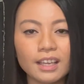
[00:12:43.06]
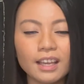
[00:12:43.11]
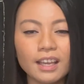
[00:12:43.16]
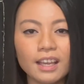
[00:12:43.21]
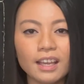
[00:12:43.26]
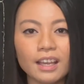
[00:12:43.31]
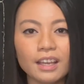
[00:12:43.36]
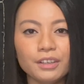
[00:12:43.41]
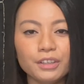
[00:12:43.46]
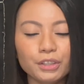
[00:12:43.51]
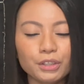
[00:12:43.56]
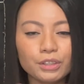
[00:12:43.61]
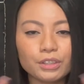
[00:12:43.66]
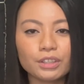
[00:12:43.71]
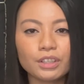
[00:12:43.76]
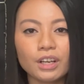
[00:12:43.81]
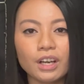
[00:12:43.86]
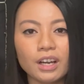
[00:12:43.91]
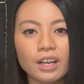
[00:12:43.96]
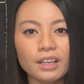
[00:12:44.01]
and you're
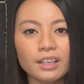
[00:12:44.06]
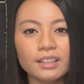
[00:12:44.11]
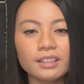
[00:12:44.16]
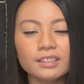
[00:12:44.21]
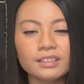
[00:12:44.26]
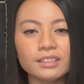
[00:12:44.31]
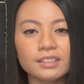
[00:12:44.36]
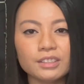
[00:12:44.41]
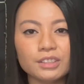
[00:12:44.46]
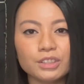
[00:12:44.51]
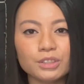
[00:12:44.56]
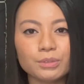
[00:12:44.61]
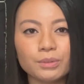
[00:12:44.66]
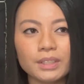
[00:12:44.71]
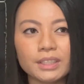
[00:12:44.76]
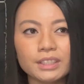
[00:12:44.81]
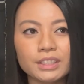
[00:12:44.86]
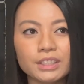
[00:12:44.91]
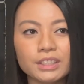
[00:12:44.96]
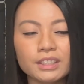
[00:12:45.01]
caught in the
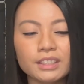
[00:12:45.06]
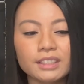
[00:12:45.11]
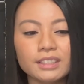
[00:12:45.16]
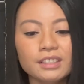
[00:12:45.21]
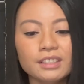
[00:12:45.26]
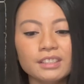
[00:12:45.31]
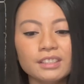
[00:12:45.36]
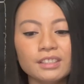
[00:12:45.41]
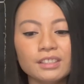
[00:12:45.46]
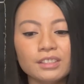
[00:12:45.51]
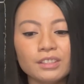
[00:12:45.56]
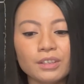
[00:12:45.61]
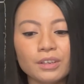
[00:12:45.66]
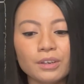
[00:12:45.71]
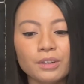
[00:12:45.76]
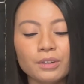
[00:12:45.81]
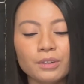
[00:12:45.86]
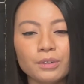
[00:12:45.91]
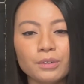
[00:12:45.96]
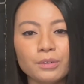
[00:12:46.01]
situation.
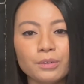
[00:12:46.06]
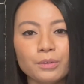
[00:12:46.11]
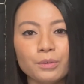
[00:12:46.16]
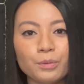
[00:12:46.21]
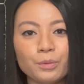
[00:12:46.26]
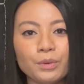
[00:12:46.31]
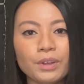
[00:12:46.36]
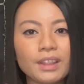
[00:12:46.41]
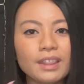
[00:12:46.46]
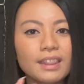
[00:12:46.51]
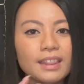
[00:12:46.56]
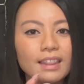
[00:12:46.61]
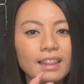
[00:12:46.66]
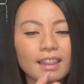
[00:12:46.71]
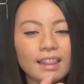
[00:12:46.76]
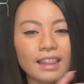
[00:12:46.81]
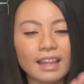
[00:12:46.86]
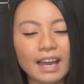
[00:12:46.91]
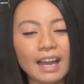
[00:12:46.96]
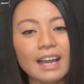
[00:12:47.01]
So with
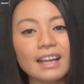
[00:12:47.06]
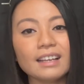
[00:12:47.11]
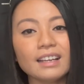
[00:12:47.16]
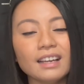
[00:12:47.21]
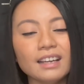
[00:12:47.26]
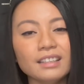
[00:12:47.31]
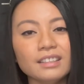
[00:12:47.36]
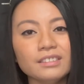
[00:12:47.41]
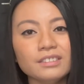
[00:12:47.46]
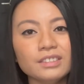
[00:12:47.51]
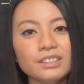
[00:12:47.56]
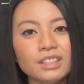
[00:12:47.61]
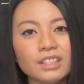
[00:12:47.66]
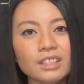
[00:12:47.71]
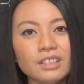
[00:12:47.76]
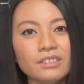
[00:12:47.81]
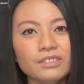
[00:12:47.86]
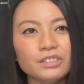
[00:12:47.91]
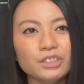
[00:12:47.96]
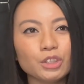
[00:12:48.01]
that kind of
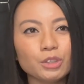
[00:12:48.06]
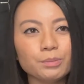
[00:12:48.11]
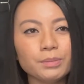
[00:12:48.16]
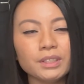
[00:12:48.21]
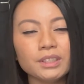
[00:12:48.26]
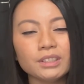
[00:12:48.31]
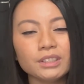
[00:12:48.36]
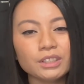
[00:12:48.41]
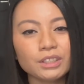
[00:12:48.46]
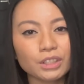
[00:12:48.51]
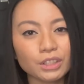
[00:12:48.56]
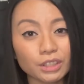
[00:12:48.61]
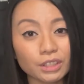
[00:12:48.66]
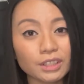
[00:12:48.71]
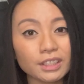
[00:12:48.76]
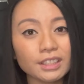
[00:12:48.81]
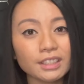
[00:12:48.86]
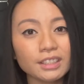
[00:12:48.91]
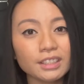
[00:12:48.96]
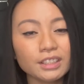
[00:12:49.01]
stuff, don't be
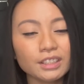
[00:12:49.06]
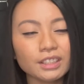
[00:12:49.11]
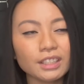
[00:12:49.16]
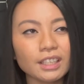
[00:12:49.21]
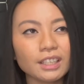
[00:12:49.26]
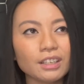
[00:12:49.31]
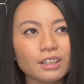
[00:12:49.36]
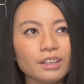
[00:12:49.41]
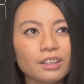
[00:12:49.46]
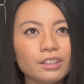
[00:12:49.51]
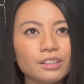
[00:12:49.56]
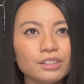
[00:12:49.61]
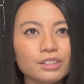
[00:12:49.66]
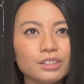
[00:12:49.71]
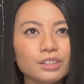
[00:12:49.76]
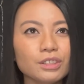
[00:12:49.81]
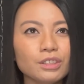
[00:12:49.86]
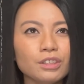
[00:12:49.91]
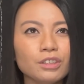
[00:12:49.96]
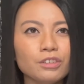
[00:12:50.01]
discouraged. And
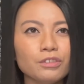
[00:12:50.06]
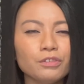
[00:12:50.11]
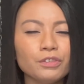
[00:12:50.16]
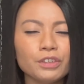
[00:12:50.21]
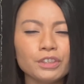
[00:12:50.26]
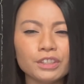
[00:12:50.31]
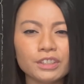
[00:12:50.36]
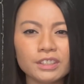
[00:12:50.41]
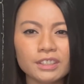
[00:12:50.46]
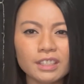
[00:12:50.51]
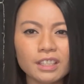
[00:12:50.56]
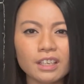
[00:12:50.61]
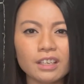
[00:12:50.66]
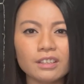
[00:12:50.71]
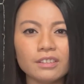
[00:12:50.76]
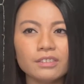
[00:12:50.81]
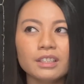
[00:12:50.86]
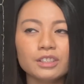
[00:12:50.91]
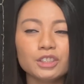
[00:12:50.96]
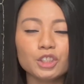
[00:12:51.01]
also for
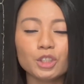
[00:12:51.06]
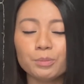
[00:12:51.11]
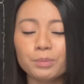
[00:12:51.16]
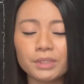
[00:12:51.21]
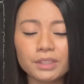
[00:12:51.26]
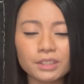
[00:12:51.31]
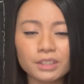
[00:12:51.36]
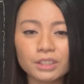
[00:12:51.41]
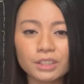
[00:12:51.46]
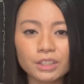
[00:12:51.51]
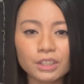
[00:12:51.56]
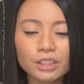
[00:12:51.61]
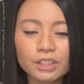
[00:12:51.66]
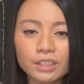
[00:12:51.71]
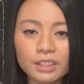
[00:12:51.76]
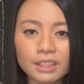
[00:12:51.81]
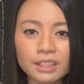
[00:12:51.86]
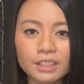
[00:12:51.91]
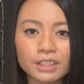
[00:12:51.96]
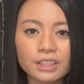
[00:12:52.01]
yourself, don't be
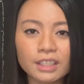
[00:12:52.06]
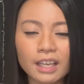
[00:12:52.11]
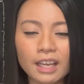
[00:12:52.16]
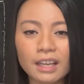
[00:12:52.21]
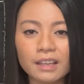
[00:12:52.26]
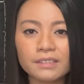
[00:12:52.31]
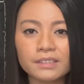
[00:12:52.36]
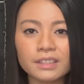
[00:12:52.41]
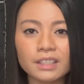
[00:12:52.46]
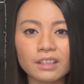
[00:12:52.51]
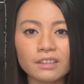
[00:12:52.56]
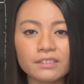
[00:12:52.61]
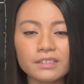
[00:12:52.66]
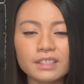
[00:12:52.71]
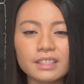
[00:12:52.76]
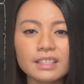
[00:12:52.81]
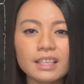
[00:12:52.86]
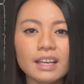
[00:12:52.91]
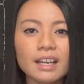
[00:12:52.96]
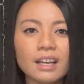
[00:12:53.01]
discouraged to have
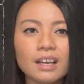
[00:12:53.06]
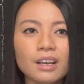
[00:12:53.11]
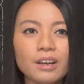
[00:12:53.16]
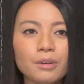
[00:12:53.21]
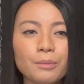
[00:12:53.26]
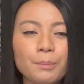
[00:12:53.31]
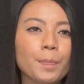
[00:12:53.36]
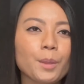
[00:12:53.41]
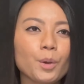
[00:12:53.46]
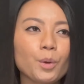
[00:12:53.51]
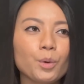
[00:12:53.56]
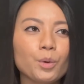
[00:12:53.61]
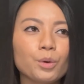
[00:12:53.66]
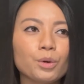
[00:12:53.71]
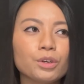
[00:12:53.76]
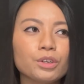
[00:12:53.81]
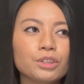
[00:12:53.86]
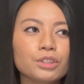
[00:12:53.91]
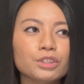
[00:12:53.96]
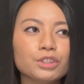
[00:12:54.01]
self-doubt
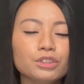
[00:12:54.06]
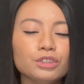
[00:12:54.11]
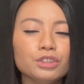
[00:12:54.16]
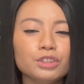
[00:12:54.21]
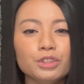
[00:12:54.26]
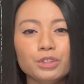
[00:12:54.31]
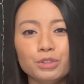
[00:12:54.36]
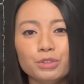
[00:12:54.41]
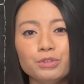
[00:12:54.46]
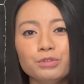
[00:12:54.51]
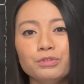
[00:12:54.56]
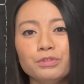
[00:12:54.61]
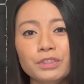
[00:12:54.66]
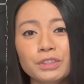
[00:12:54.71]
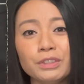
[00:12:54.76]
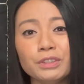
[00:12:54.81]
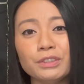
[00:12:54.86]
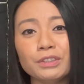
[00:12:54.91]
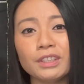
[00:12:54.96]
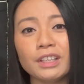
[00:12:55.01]
or to
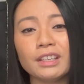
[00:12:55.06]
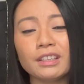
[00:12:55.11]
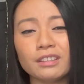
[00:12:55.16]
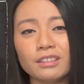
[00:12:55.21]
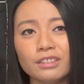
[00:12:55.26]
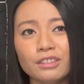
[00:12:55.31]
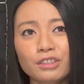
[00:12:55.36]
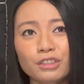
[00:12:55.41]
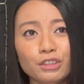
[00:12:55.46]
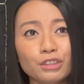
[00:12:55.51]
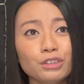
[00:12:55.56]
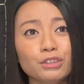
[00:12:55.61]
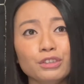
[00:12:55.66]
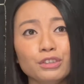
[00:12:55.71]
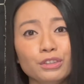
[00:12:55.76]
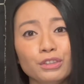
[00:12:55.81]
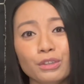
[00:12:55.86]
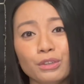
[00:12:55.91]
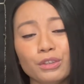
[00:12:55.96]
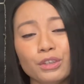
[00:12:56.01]
feel like
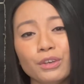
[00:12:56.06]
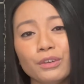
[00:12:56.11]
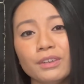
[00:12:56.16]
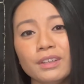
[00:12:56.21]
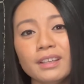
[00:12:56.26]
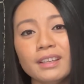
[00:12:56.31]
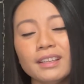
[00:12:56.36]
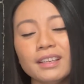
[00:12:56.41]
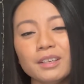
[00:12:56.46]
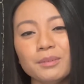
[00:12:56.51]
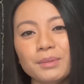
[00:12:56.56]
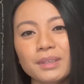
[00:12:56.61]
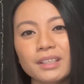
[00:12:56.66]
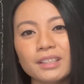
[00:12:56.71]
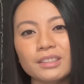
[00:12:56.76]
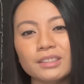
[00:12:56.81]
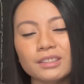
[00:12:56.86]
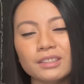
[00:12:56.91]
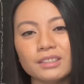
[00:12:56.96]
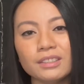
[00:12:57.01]
you don't know anything,
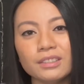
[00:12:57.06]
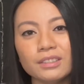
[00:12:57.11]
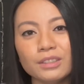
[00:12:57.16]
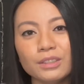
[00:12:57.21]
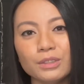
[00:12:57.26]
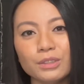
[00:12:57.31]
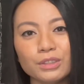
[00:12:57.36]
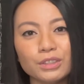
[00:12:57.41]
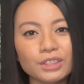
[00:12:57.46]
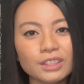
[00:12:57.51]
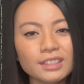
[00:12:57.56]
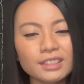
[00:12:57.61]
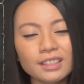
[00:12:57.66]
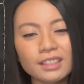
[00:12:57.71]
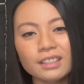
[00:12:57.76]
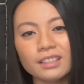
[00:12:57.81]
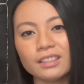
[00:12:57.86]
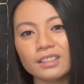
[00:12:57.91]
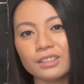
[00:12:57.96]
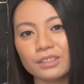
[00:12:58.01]
because you're just
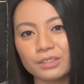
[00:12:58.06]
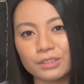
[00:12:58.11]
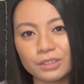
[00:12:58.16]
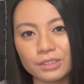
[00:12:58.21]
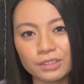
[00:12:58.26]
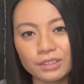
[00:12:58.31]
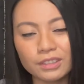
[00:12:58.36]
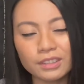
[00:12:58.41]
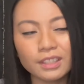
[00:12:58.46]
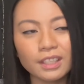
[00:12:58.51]
in clinicals.